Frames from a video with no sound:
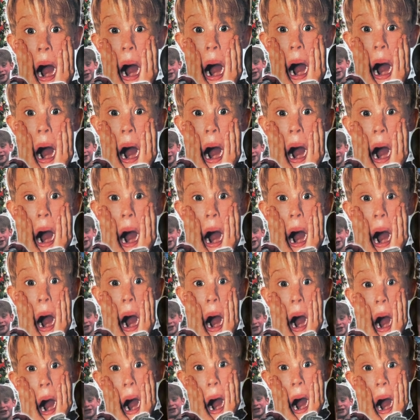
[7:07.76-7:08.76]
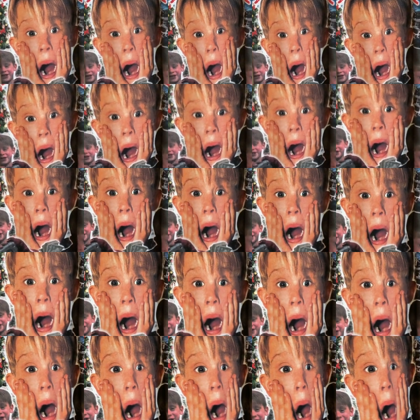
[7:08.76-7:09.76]
and then the details on this are
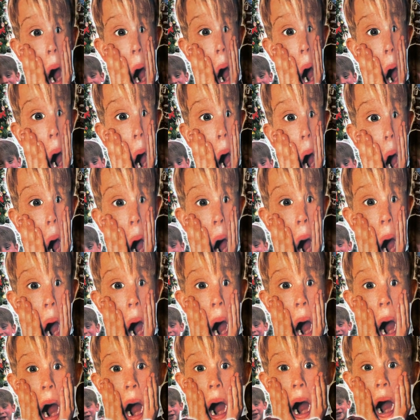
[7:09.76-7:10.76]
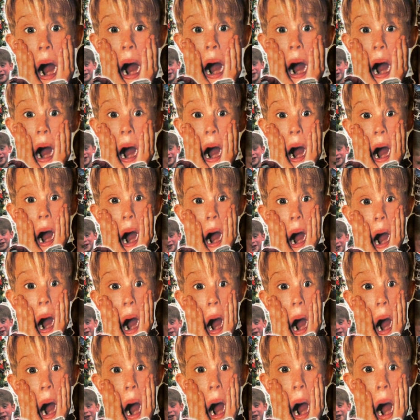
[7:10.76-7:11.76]
just amazing.
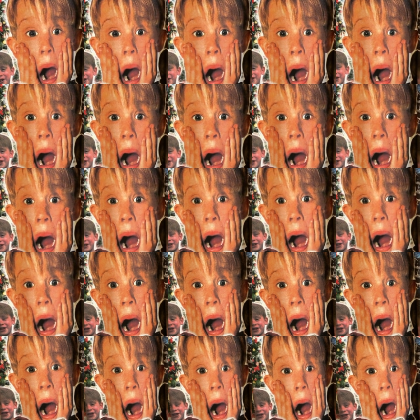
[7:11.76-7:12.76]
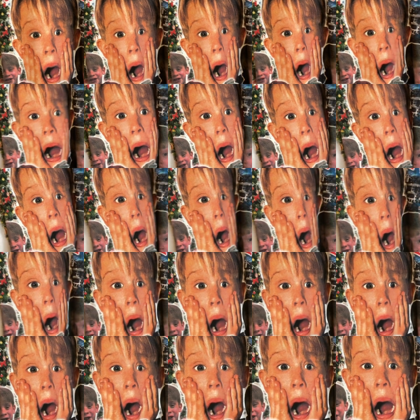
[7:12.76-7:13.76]
Like, check out all these
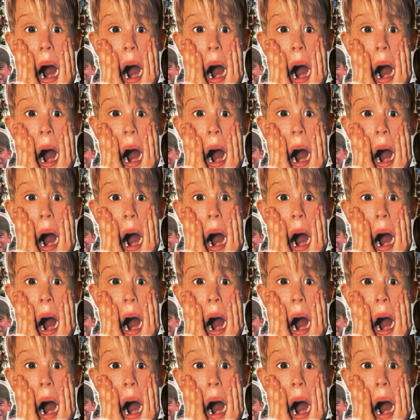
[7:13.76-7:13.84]
details